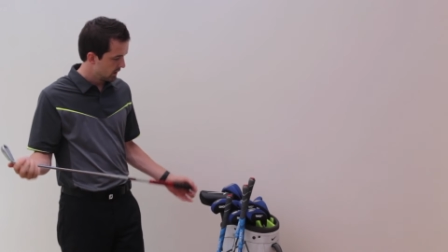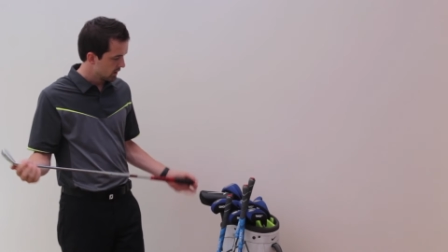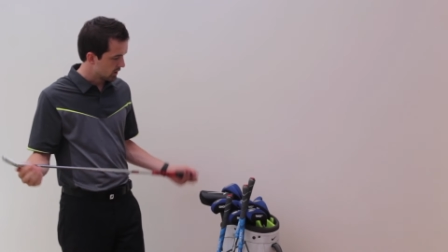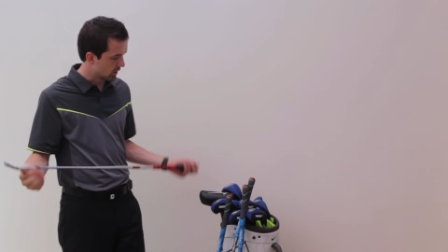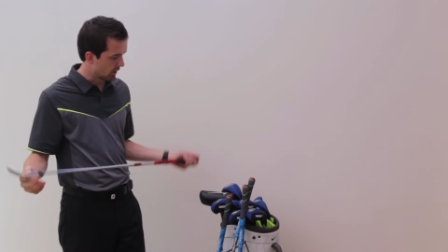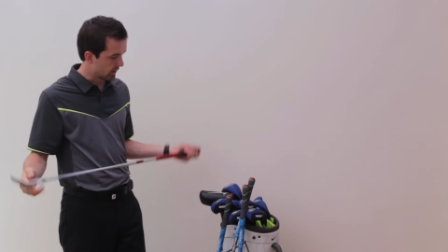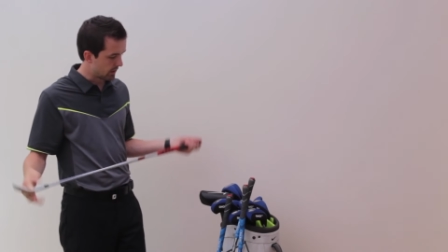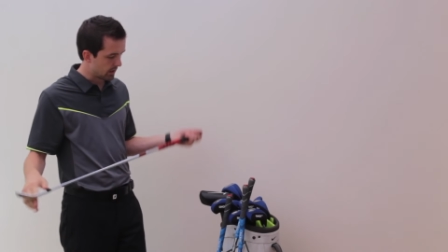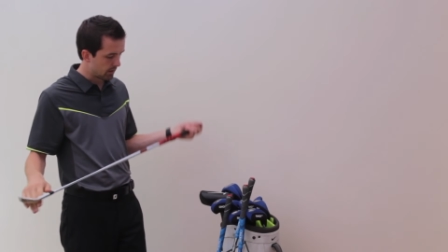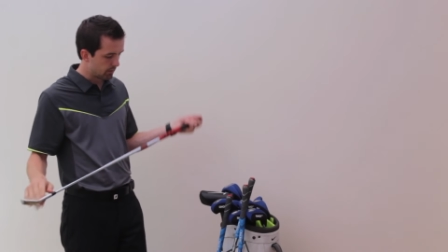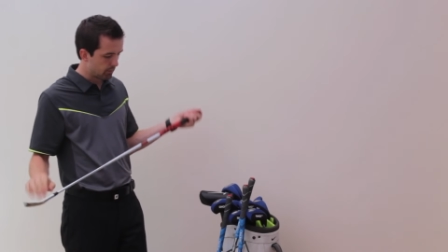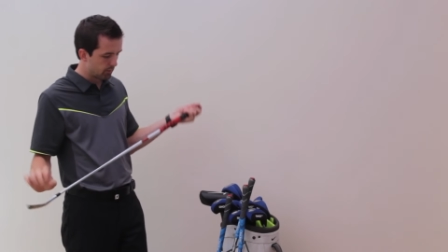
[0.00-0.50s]

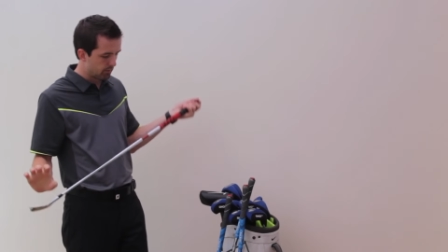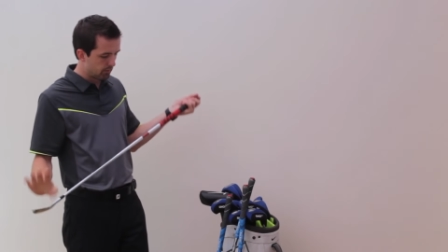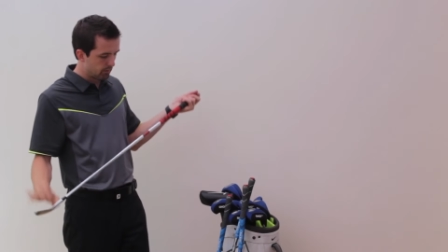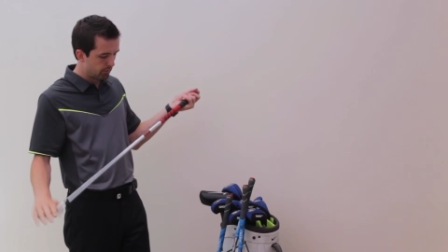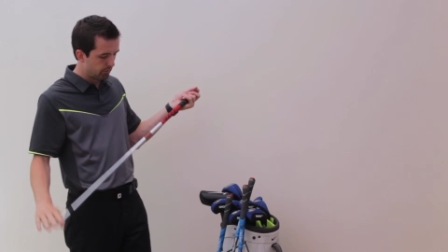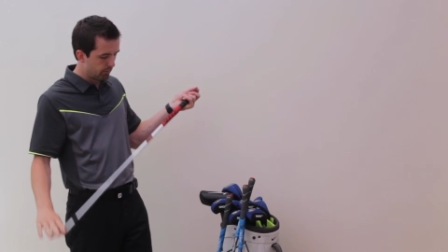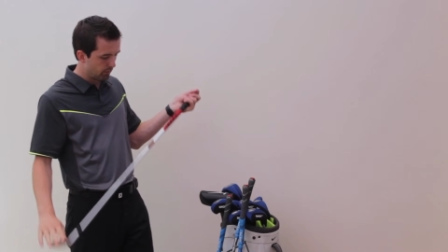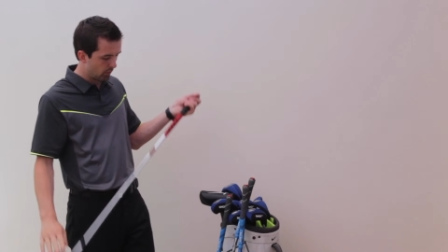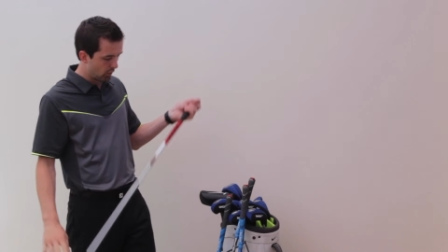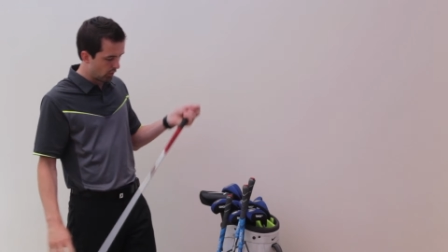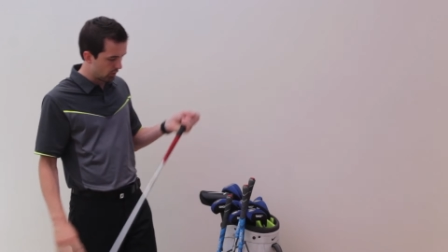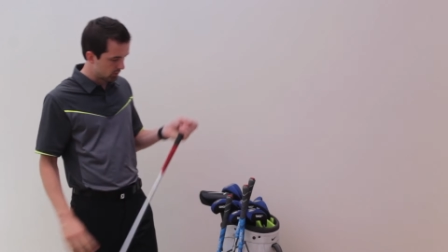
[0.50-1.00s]
Got that from
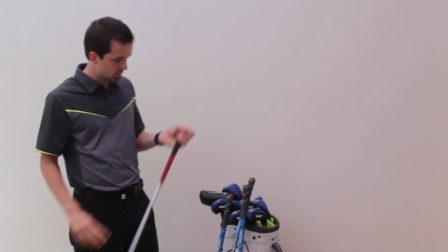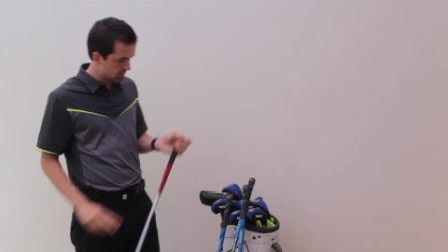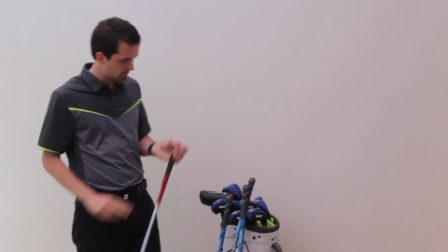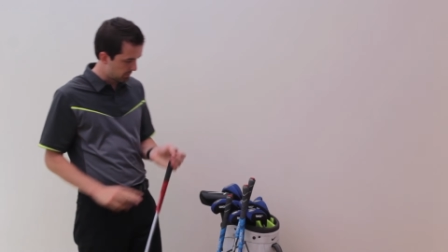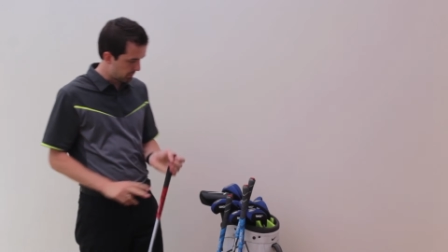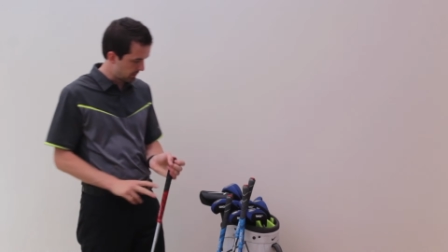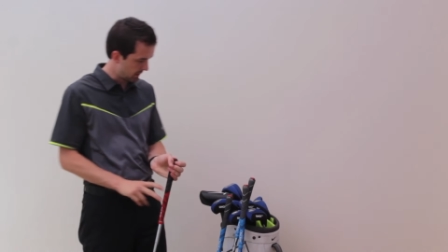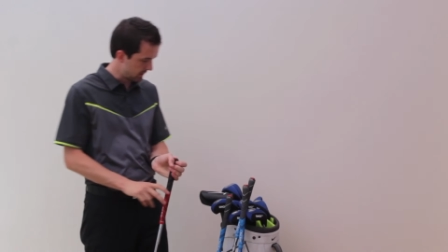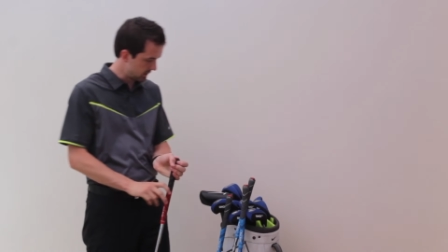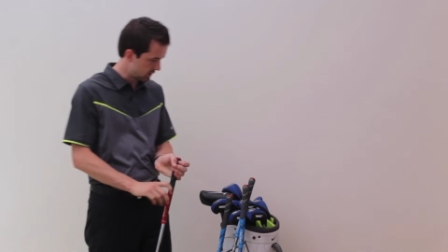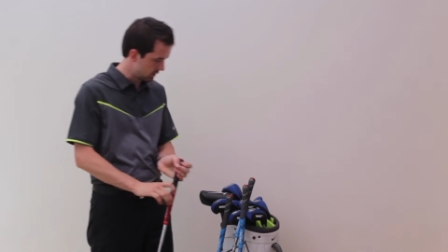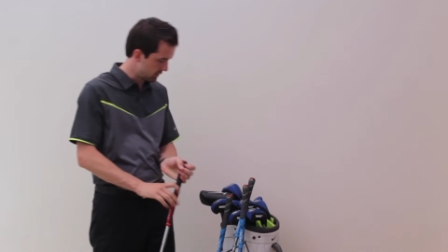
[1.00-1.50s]
four to
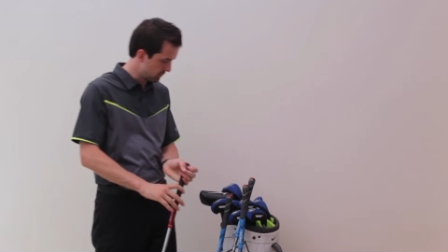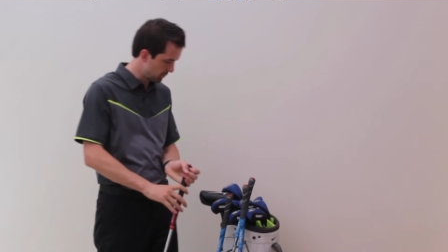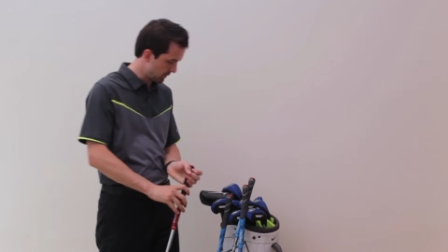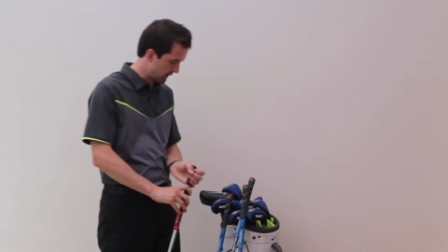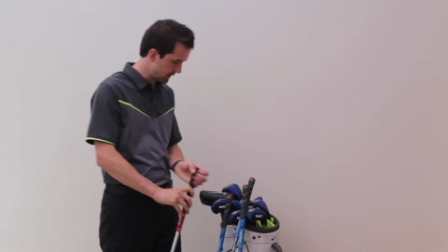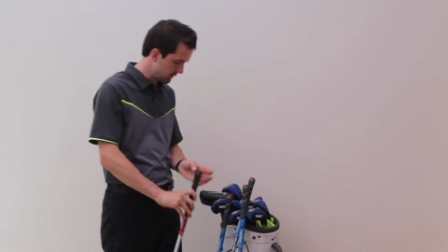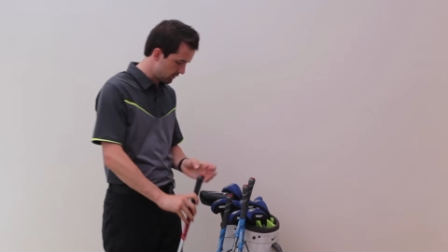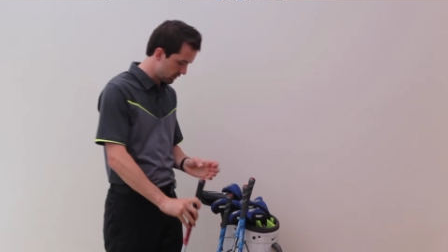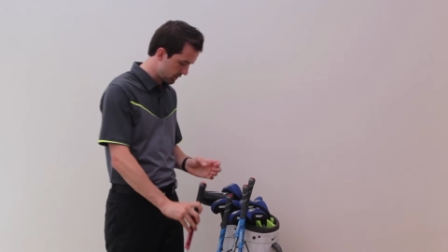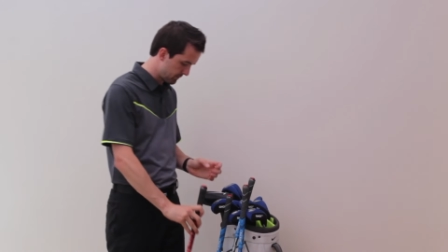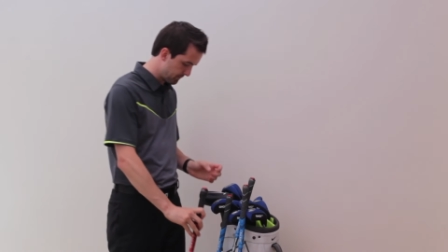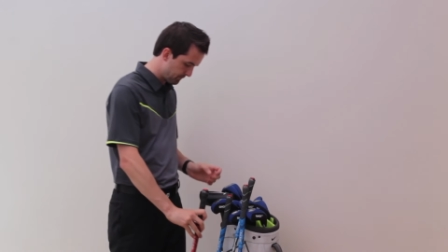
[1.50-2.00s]
pitch and
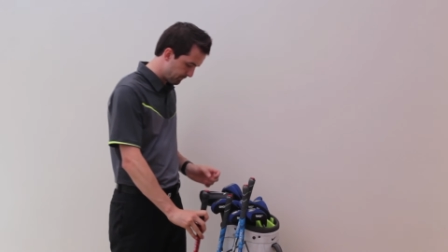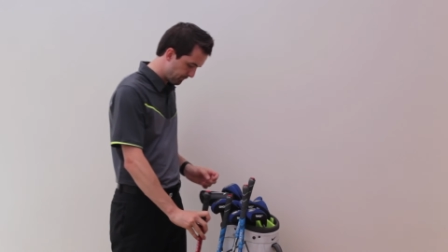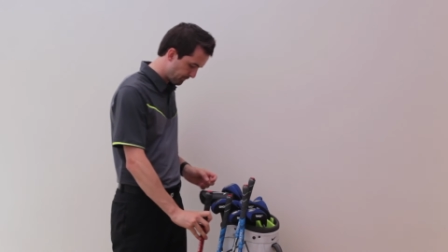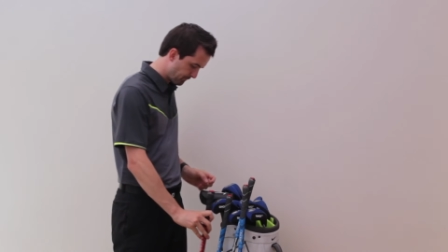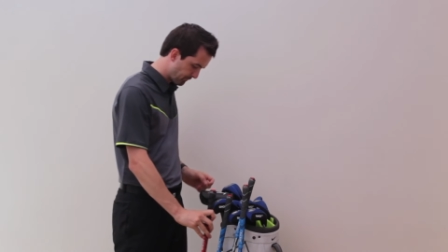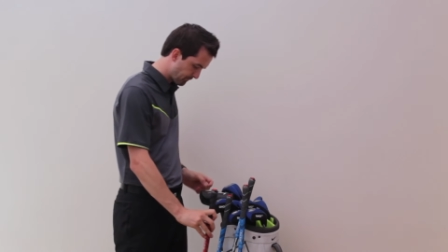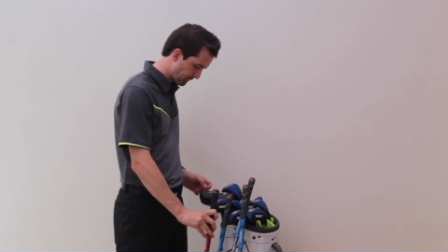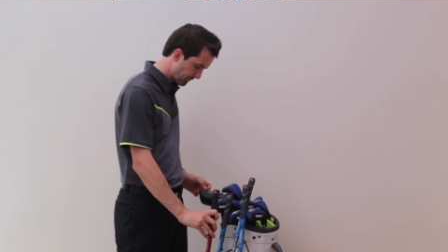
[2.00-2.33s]
wedge.